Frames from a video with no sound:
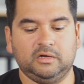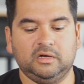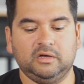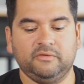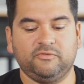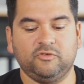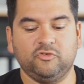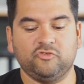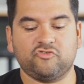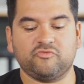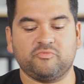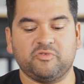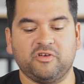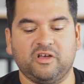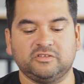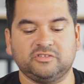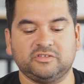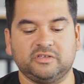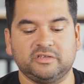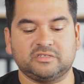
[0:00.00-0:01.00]
Future
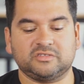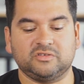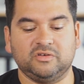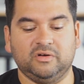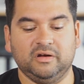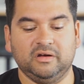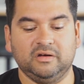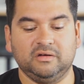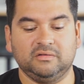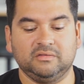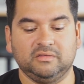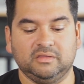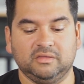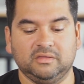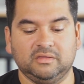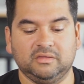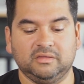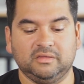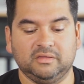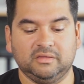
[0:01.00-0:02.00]
projects are
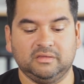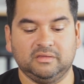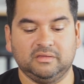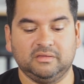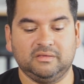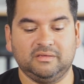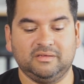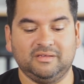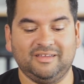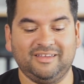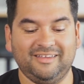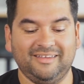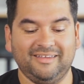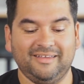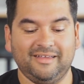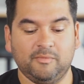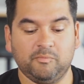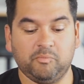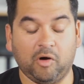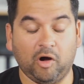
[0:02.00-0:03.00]

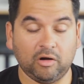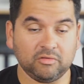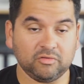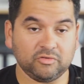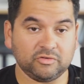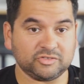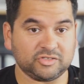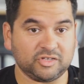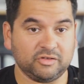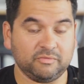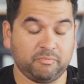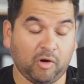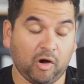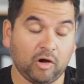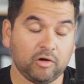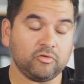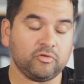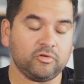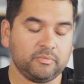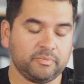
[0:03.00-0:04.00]
Parlor and
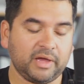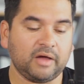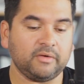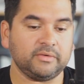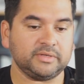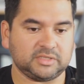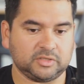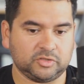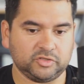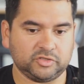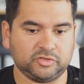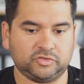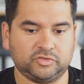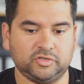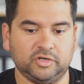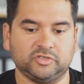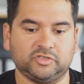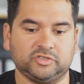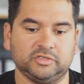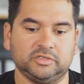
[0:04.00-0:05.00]
Poway is under
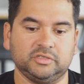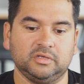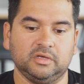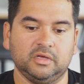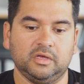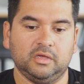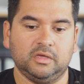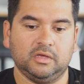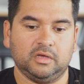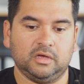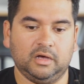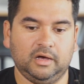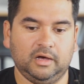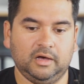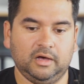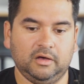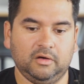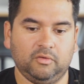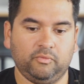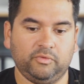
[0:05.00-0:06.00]
construction.
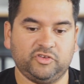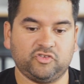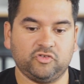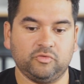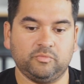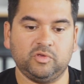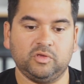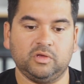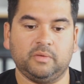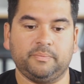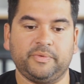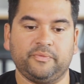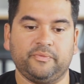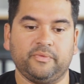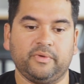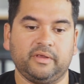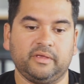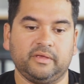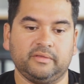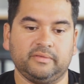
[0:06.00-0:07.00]
We should be up and
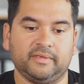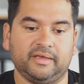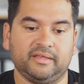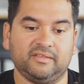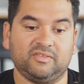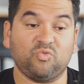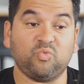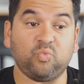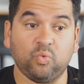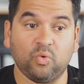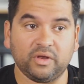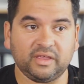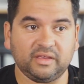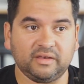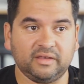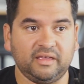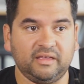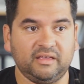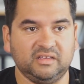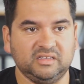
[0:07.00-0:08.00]
running in like 20
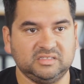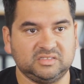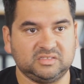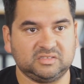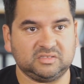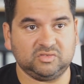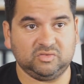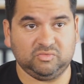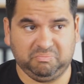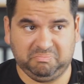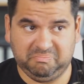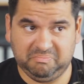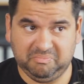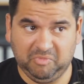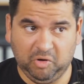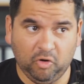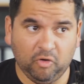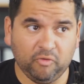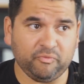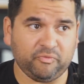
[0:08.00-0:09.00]
days,
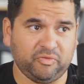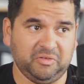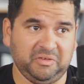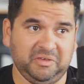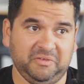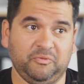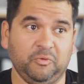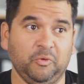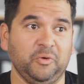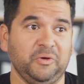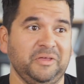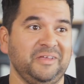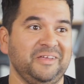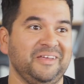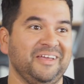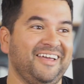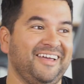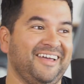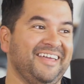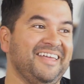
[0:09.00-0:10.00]
hopefully 40.
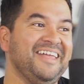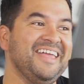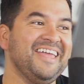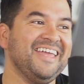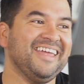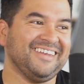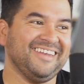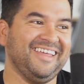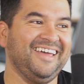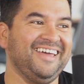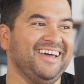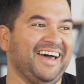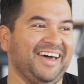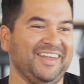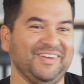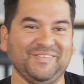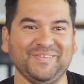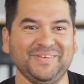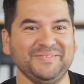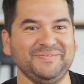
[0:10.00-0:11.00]
I
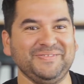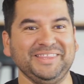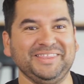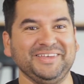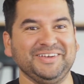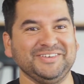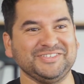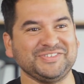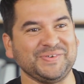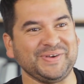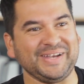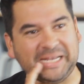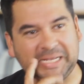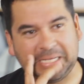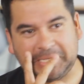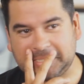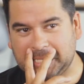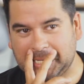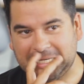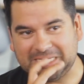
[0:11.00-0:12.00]
don't want to be there in 20
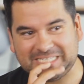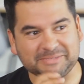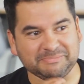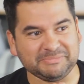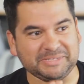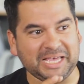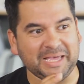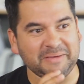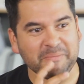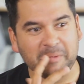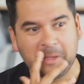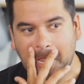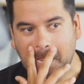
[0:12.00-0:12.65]
days. I need some time.